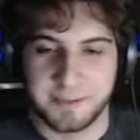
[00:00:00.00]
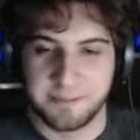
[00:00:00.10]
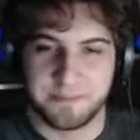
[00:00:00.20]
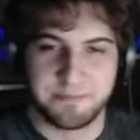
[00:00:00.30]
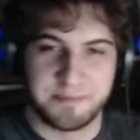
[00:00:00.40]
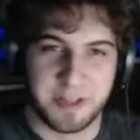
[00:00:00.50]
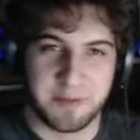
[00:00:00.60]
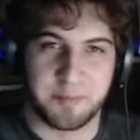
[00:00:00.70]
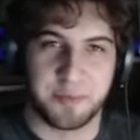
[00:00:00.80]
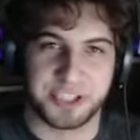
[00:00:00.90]
a little bit
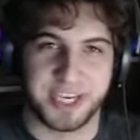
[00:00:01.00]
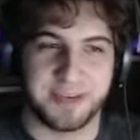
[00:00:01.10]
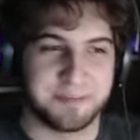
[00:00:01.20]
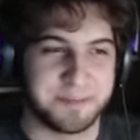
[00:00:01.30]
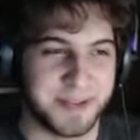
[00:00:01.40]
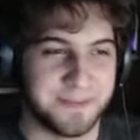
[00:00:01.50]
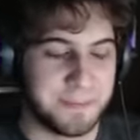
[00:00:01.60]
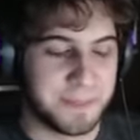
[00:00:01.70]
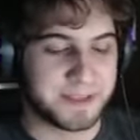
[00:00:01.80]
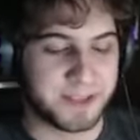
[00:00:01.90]
pushy. But
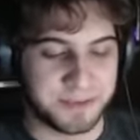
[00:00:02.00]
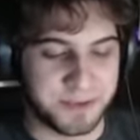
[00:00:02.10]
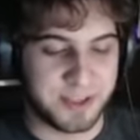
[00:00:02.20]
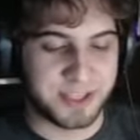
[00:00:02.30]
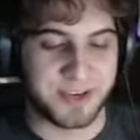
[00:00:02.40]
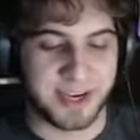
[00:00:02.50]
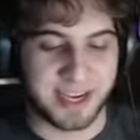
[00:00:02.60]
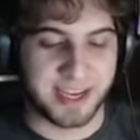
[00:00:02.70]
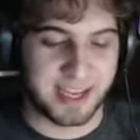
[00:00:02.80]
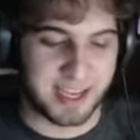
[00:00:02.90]
so I'm doing the
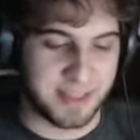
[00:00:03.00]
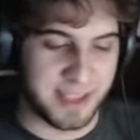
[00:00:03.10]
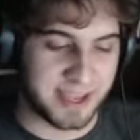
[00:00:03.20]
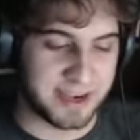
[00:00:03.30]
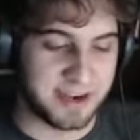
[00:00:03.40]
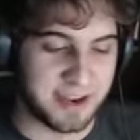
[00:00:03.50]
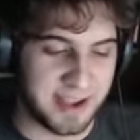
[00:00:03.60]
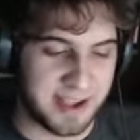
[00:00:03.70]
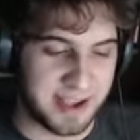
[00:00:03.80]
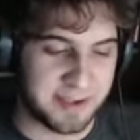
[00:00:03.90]
trick, and then
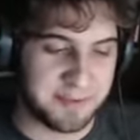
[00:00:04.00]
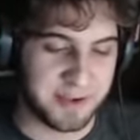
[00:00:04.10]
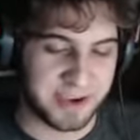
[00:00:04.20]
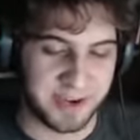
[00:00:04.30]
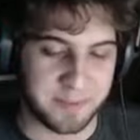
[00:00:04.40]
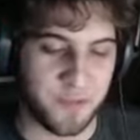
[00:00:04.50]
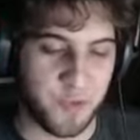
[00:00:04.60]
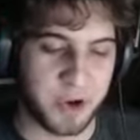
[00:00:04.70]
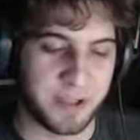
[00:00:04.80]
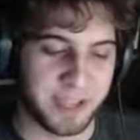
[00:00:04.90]
I fuck it up
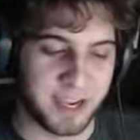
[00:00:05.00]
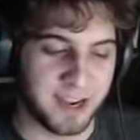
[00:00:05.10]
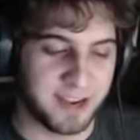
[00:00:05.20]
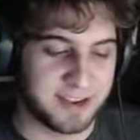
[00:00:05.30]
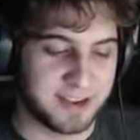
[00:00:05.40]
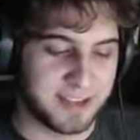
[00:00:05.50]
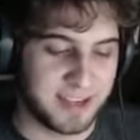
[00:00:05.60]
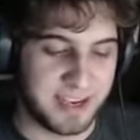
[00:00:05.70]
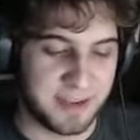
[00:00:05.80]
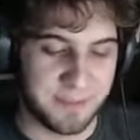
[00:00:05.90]
royally,
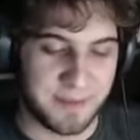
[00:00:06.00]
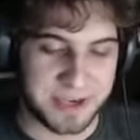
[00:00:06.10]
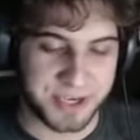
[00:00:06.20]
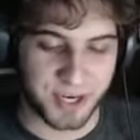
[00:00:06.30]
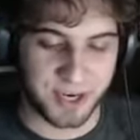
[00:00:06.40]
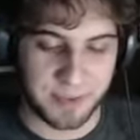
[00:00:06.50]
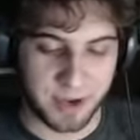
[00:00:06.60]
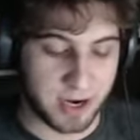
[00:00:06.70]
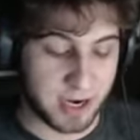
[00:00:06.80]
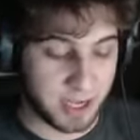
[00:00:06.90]
and I turn. I'm like, all
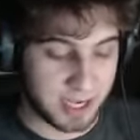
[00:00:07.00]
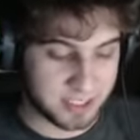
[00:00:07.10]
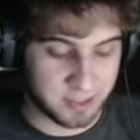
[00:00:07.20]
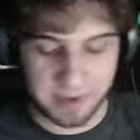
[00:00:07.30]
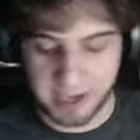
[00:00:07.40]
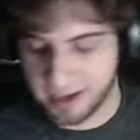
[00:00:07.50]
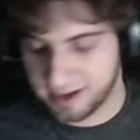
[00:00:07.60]
right, I guess I'll pay.